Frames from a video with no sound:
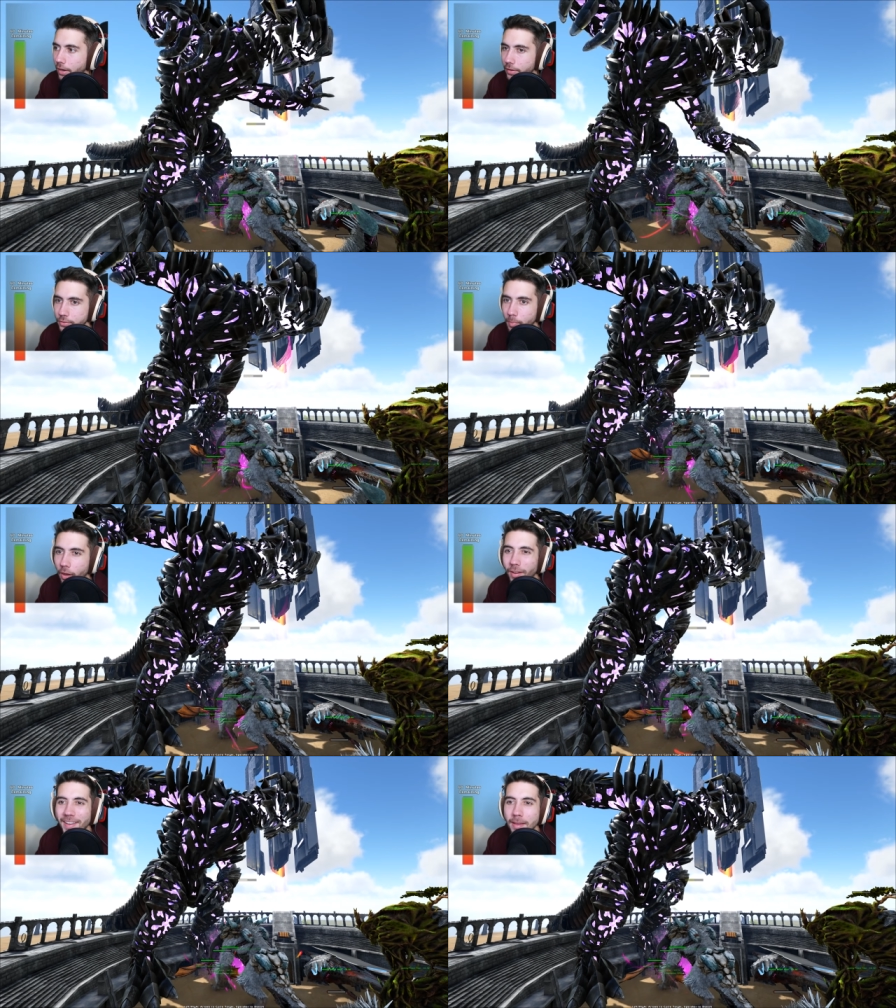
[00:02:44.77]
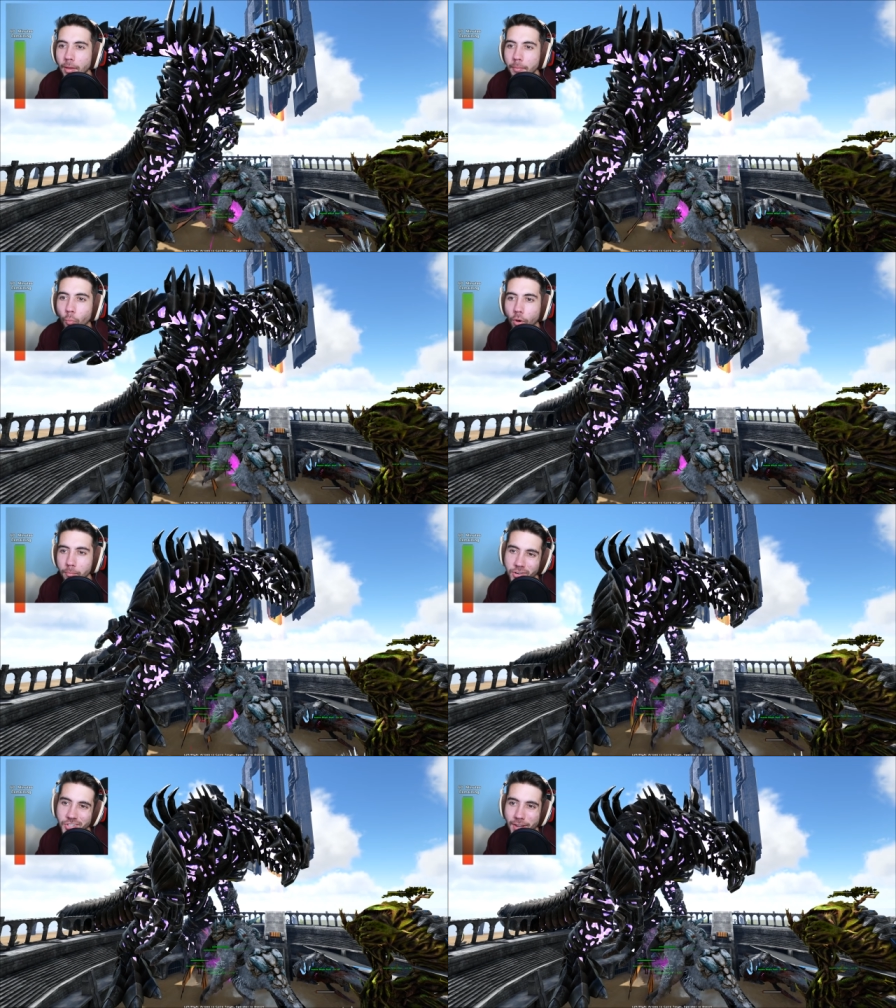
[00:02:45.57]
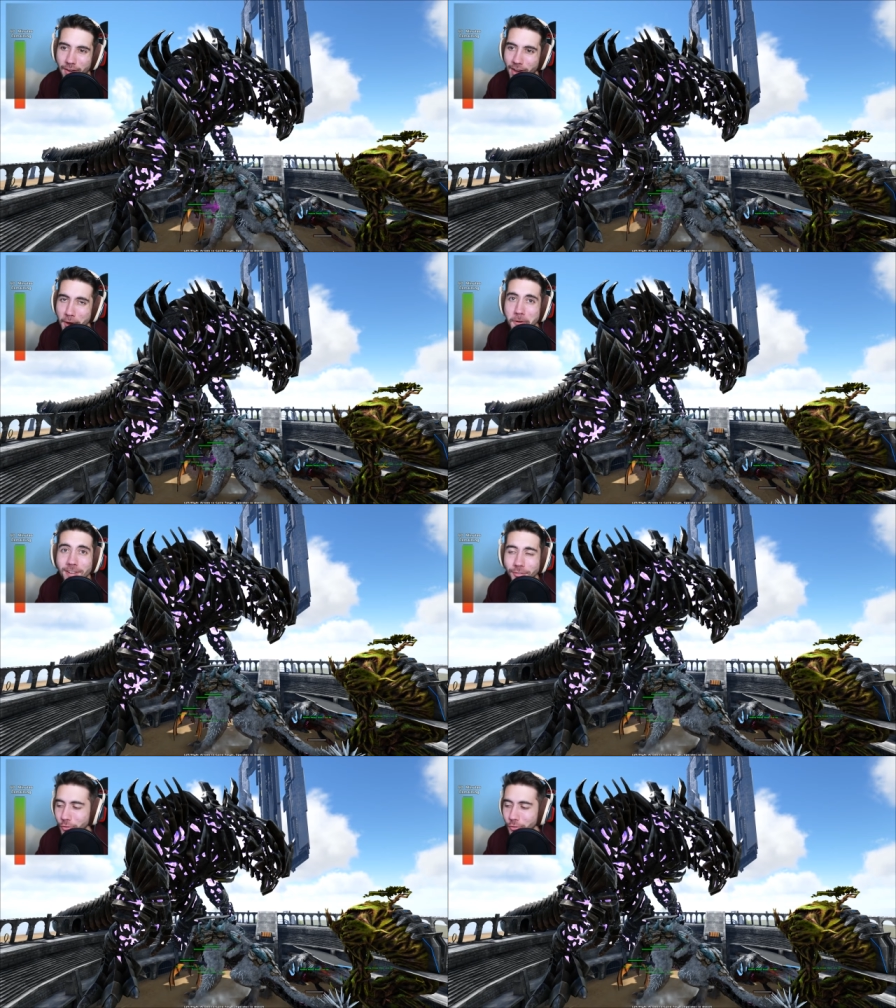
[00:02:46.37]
Titan's about maybe 1% down.